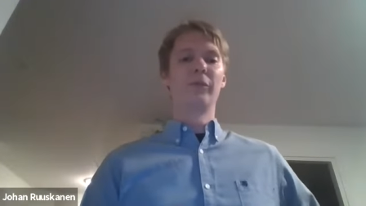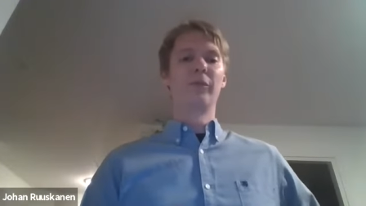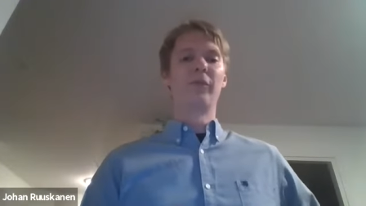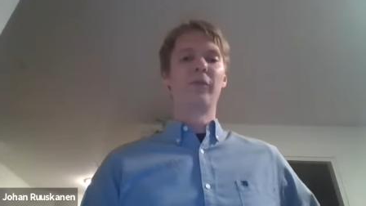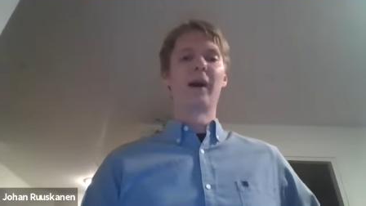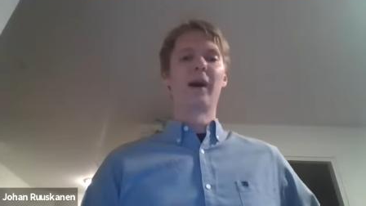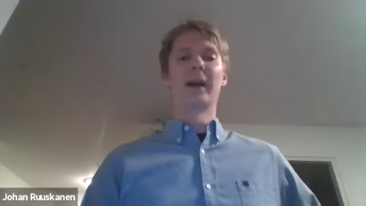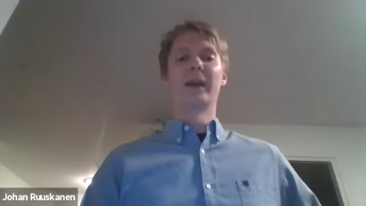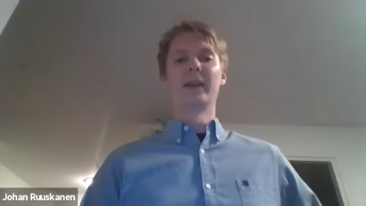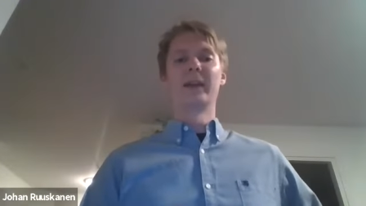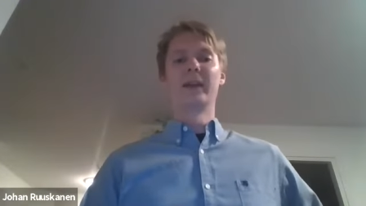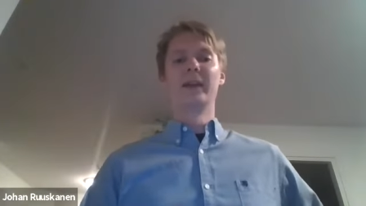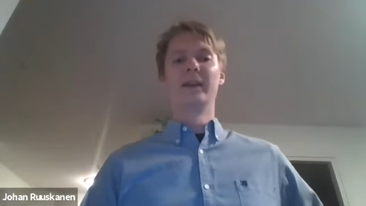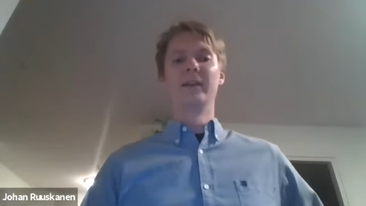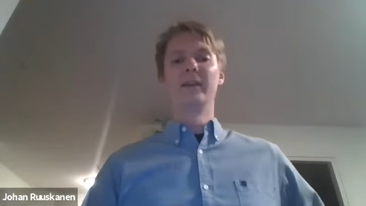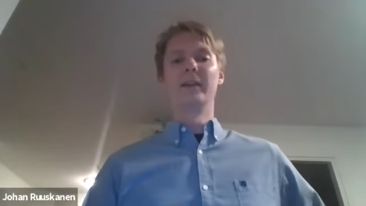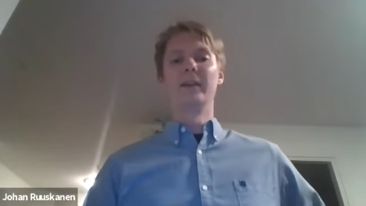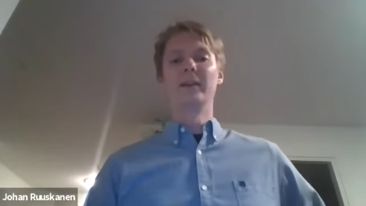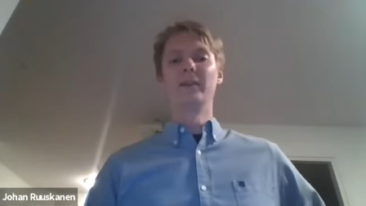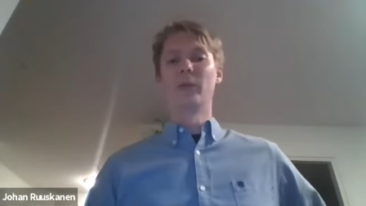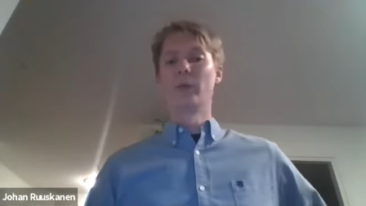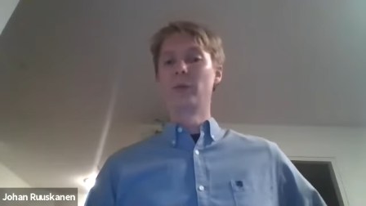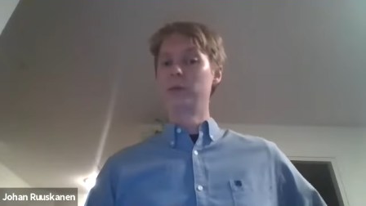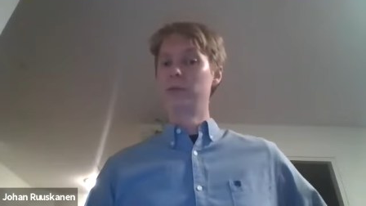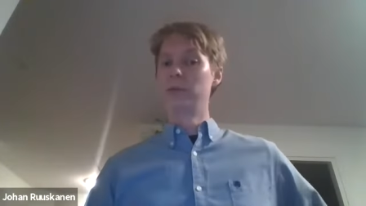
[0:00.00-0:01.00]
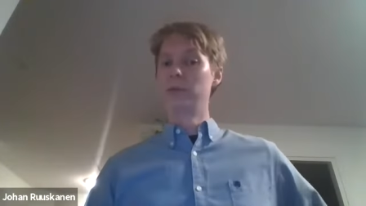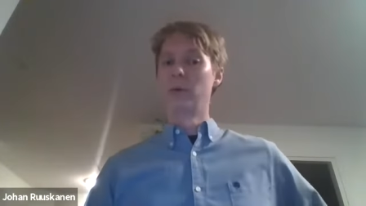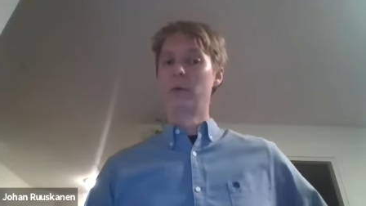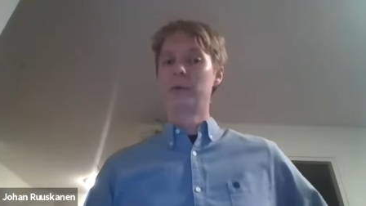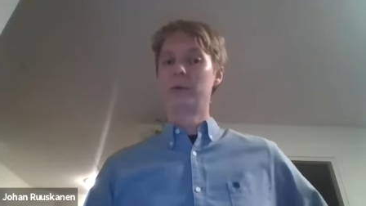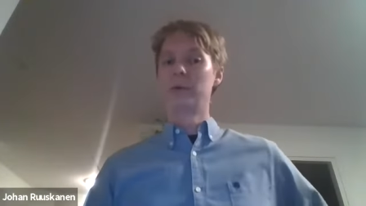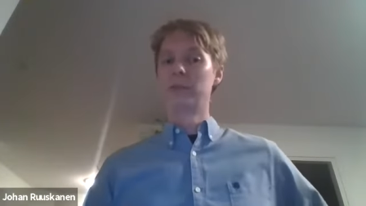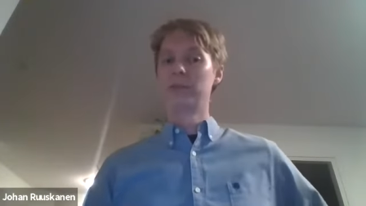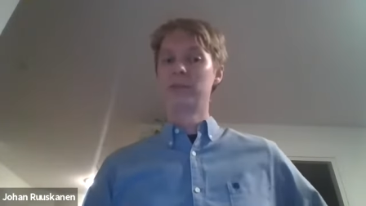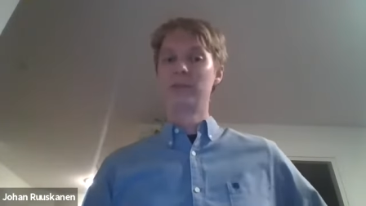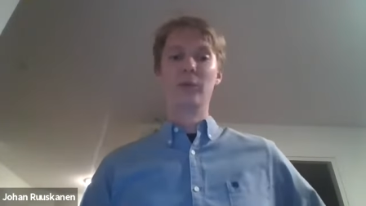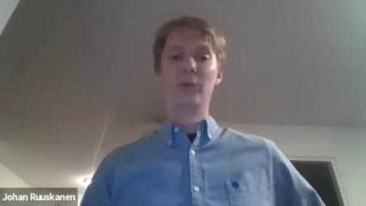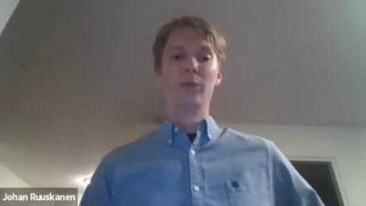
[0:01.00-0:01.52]
via the join
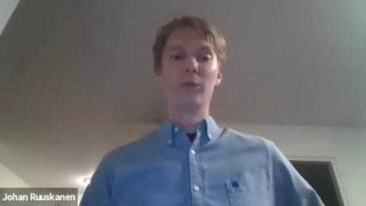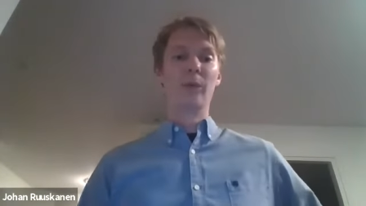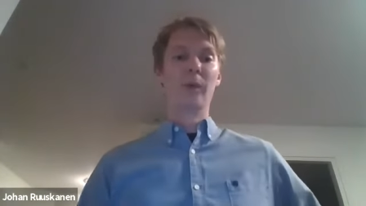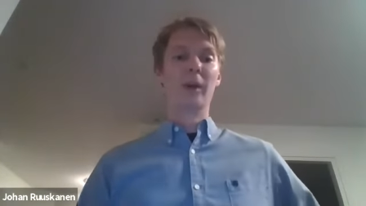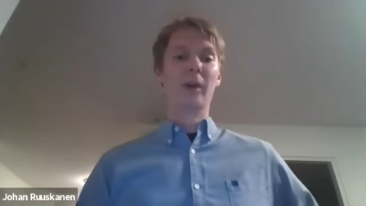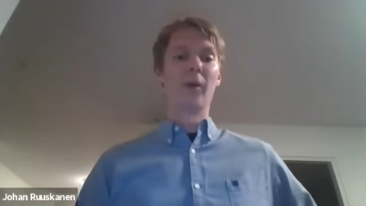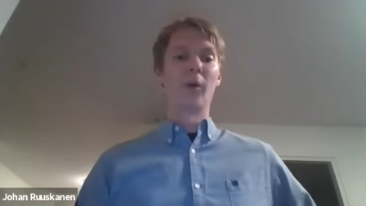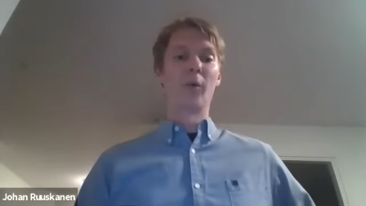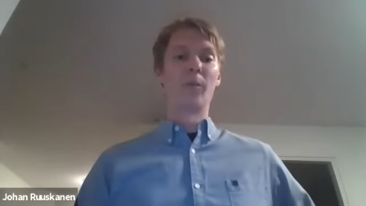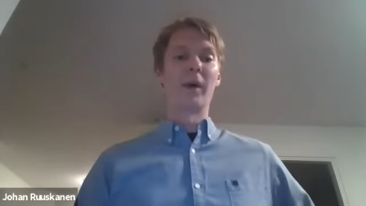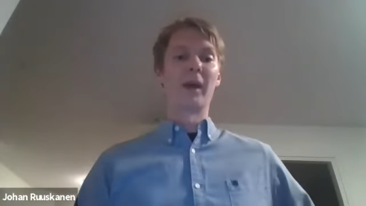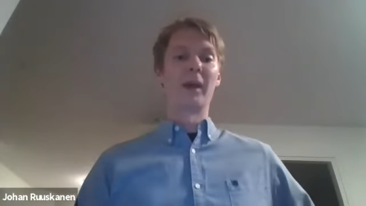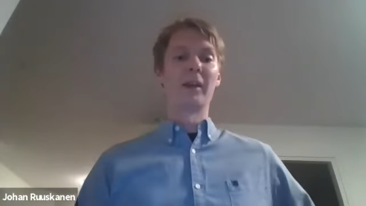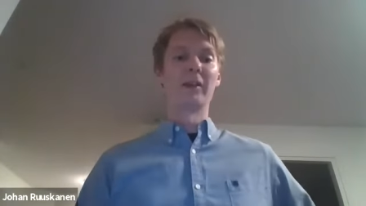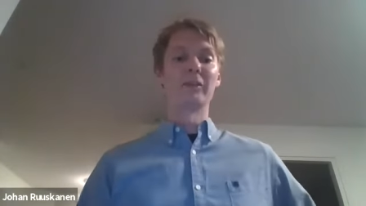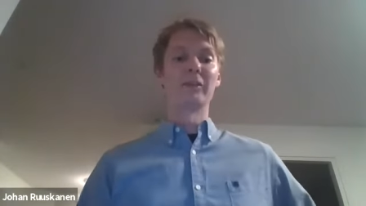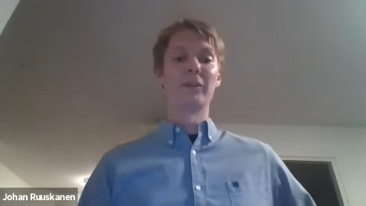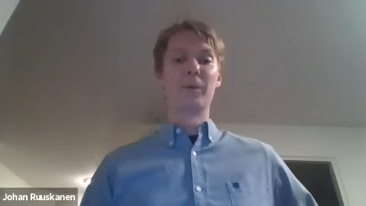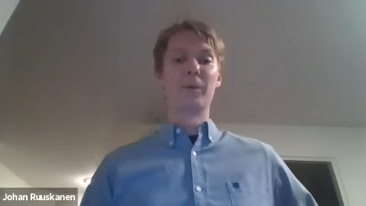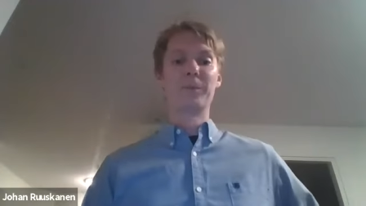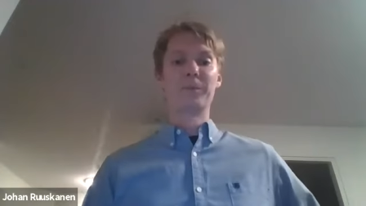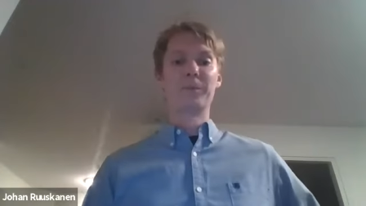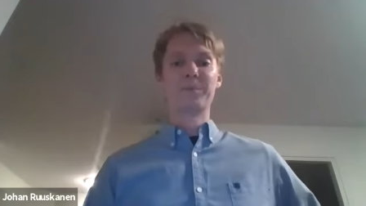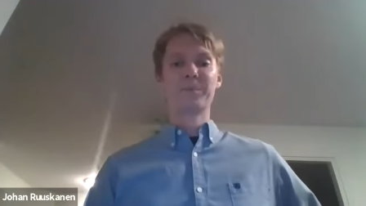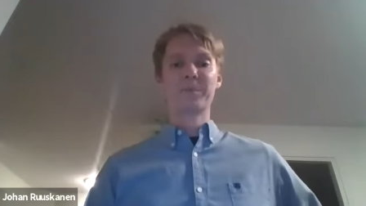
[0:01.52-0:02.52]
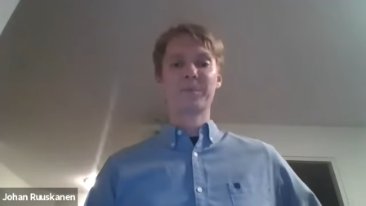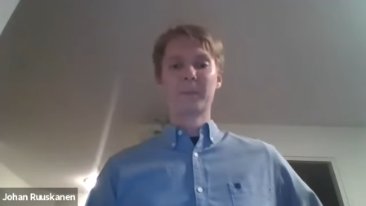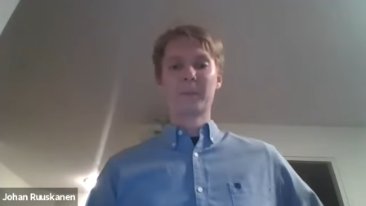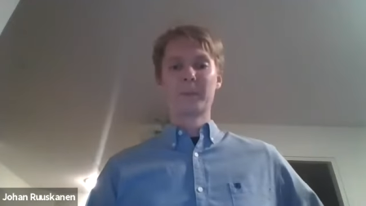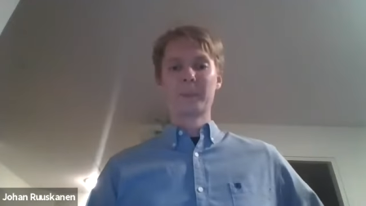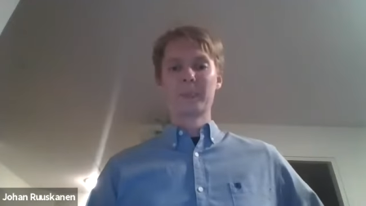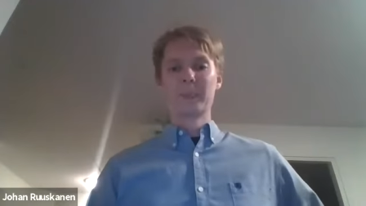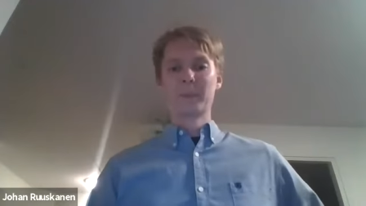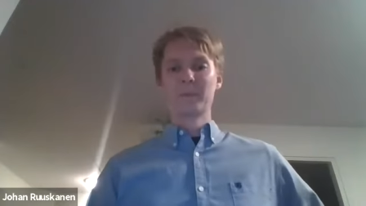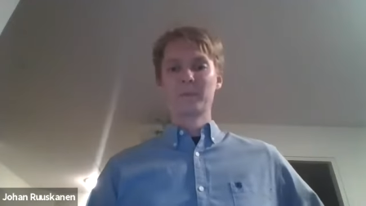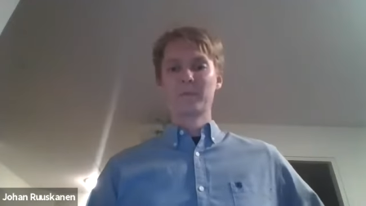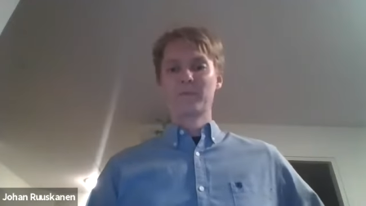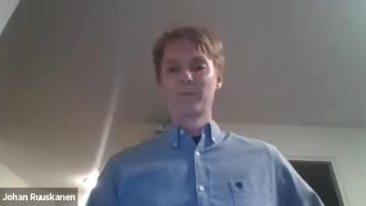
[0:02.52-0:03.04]
shortest queue load balancer.
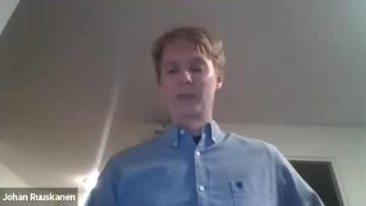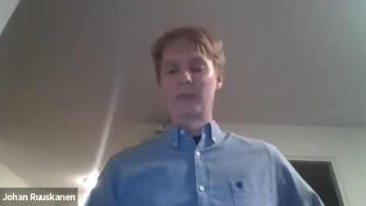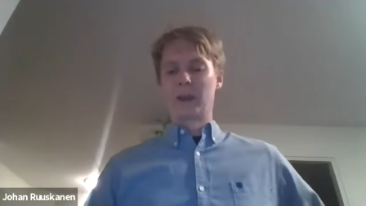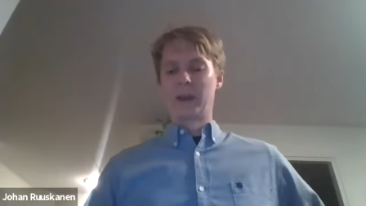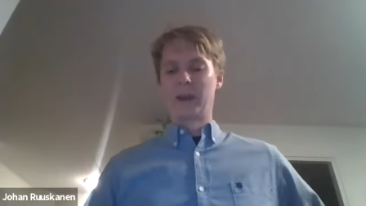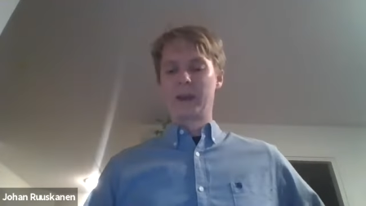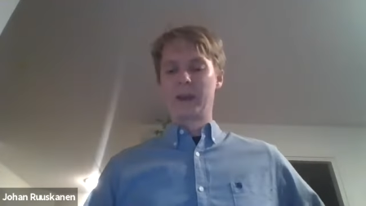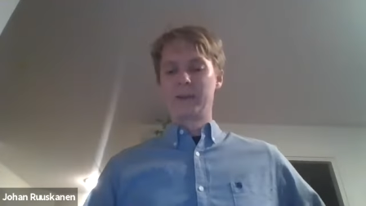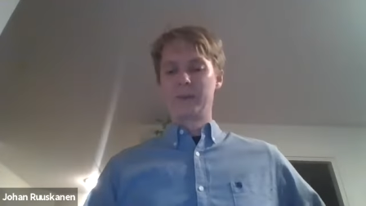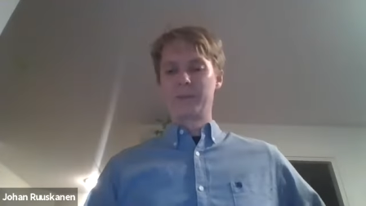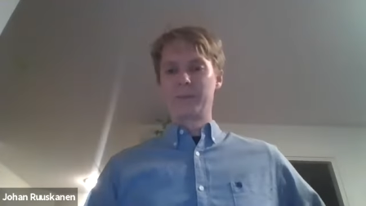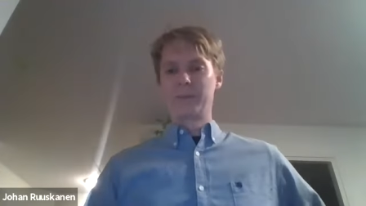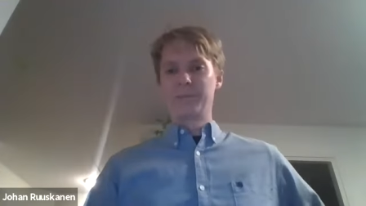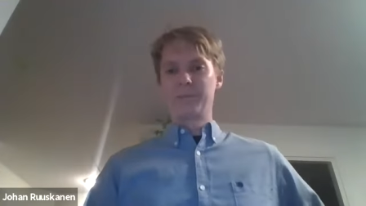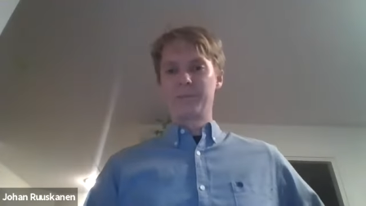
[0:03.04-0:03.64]
And